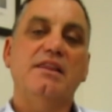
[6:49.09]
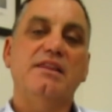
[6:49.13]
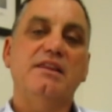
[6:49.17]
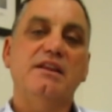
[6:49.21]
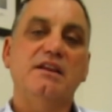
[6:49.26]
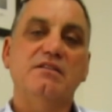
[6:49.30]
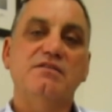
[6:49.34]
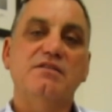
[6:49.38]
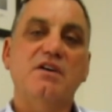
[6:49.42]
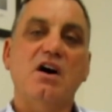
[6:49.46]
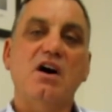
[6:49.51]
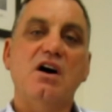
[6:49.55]
The
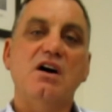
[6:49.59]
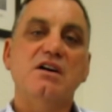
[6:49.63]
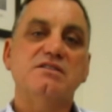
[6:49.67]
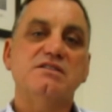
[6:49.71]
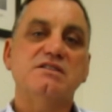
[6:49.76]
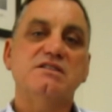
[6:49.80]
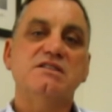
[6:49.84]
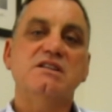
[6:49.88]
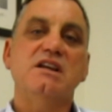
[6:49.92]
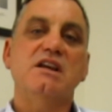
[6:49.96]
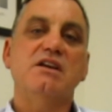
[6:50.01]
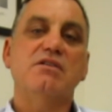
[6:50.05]

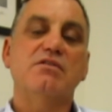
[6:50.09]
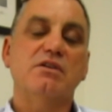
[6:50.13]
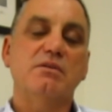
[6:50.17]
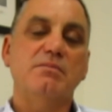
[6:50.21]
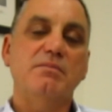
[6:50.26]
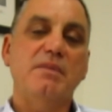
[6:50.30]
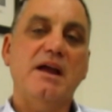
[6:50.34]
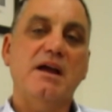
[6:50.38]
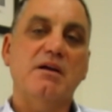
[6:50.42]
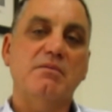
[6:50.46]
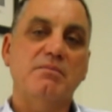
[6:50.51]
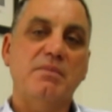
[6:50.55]
advisors here at
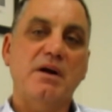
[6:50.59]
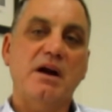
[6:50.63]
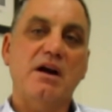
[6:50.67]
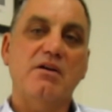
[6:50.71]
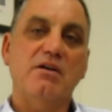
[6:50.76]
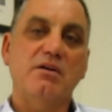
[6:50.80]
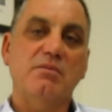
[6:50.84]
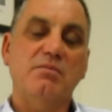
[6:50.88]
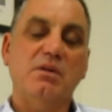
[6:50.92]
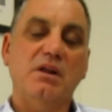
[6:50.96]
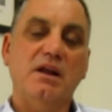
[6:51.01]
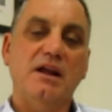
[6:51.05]
Abound
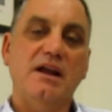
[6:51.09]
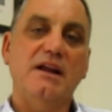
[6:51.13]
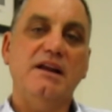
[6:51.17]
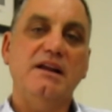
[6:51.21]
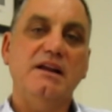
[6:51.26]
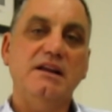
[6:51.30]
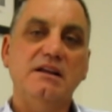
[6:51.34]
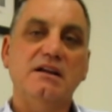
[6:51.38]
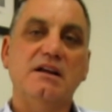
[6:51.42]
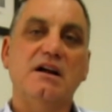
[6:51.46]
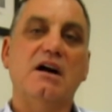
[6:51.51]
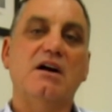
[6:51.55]

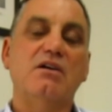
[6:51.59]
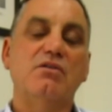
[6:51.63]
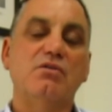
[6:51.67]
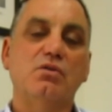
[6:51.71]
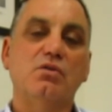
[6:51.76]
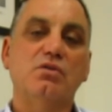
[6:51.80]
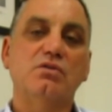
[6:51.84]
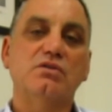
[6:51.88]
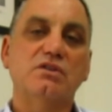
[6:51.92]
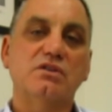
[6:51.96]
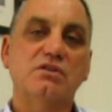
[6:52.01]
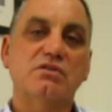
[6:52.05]
Paraplanning are
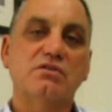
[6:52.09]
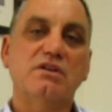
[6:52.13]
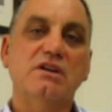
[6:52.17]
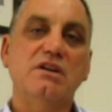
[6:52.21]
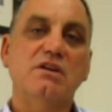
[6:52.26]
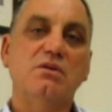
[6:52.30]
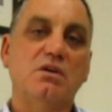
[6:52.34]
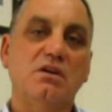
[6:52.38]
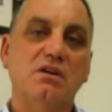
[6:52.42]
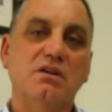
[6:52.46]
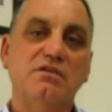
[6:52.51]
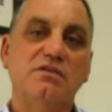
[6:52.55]
all degree
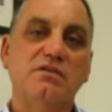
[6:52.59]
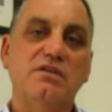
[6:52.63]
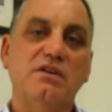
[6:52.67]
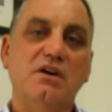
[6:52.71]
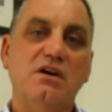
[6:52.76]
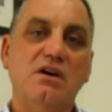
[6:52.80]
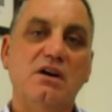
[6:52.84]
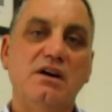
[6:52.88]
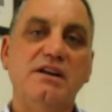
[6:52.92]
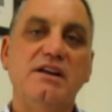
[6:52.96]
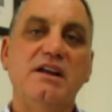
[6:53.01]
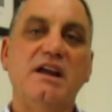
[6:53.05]

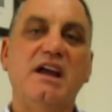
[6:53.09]
qualified